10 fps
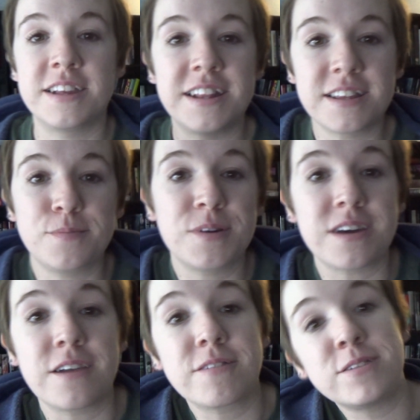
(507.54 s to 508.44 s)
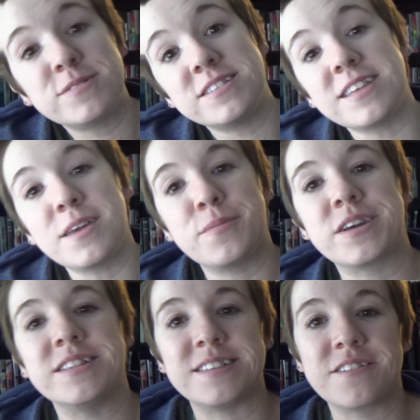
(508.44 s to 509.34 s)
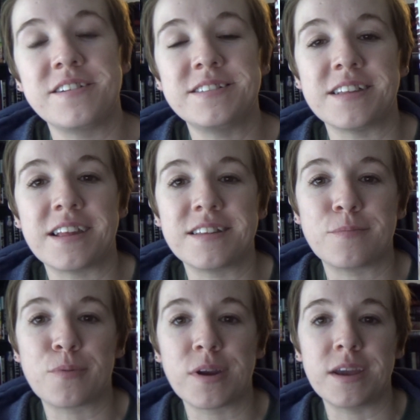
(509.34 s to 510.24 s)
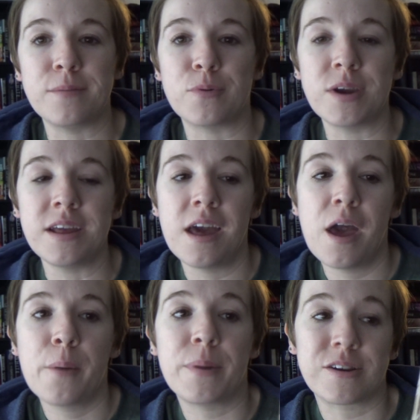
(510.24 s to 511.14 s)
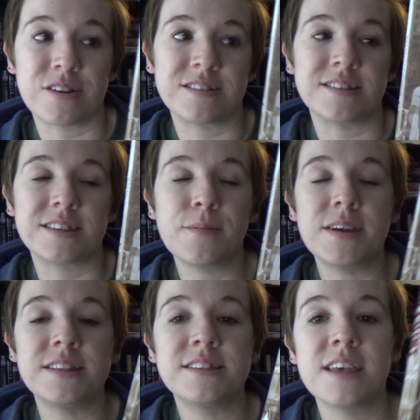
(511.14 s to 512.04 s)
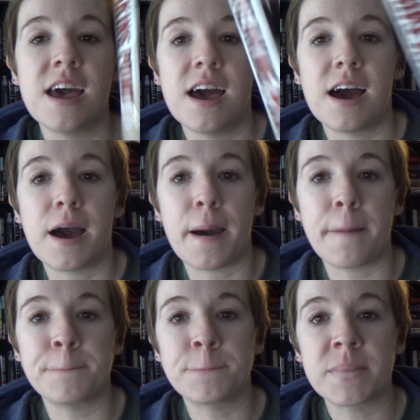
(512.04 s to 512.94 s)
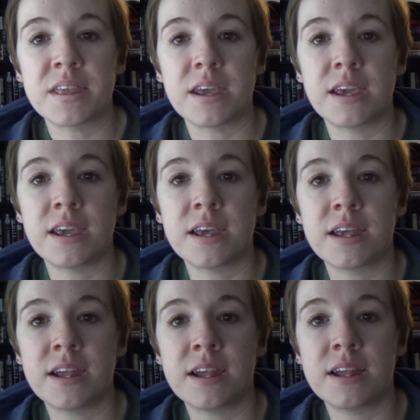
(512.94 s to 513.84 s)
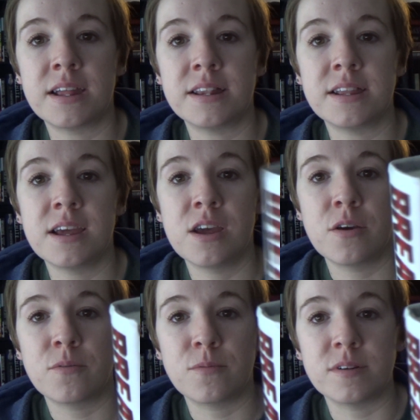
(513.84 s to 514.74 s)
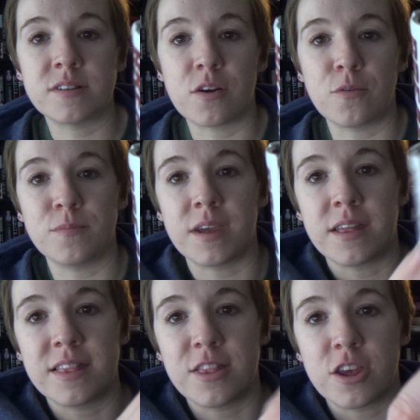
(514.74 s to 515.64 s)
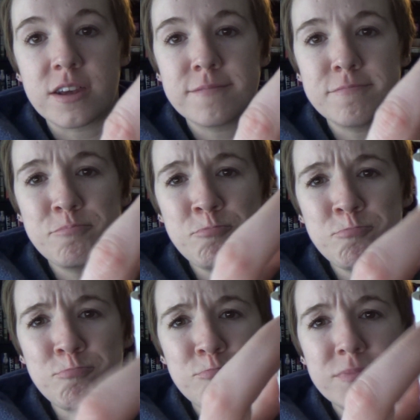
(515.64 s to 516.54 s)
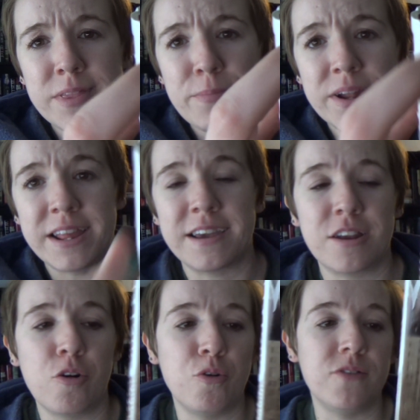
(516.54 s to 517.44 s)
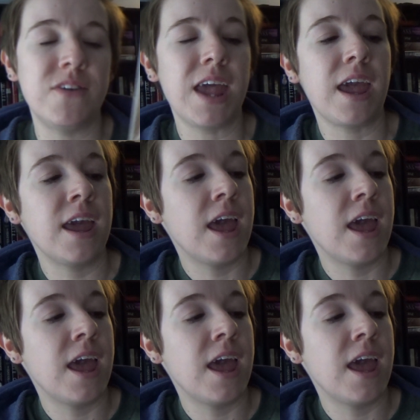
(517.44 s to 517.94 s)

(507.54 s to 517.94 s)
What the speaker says: The next book I read was the second book in the series, and that is Breaking Point by Kristen Simmons. And where is it? Oh, yeah, look. The bunny got a hold of it.